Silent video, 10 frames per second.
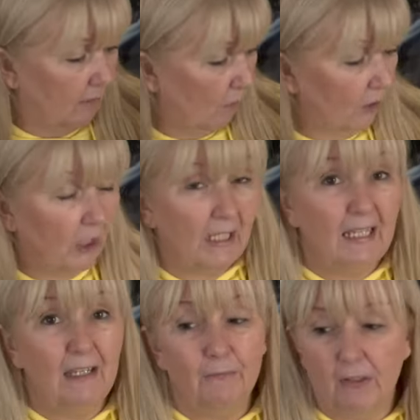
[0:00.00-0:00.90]
Or you can
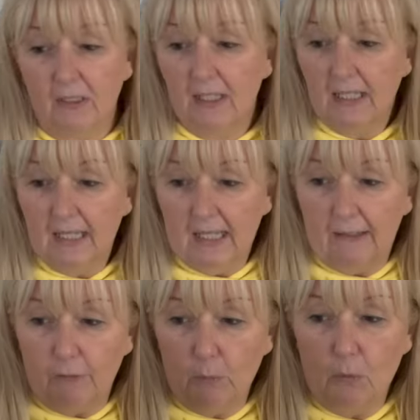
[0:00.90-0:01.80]
even, if
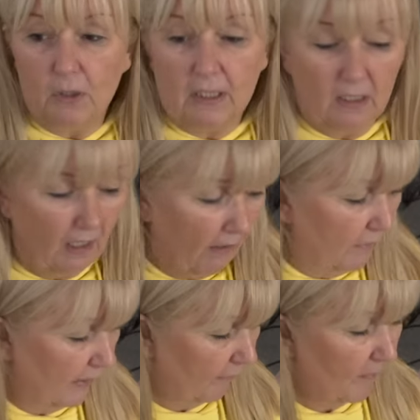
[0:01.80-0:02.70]
you order
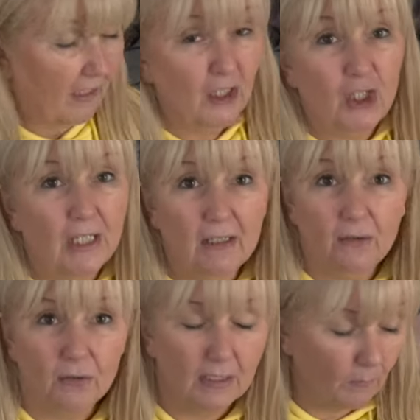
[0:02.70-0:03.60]
clothes from like Shein
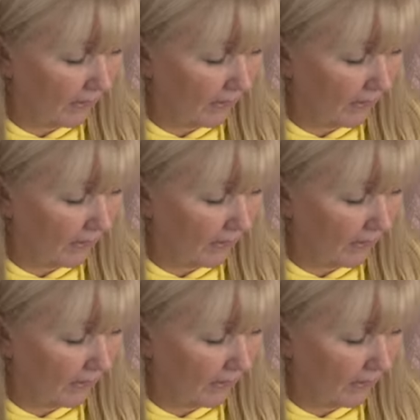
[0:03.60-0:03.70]
or somewhere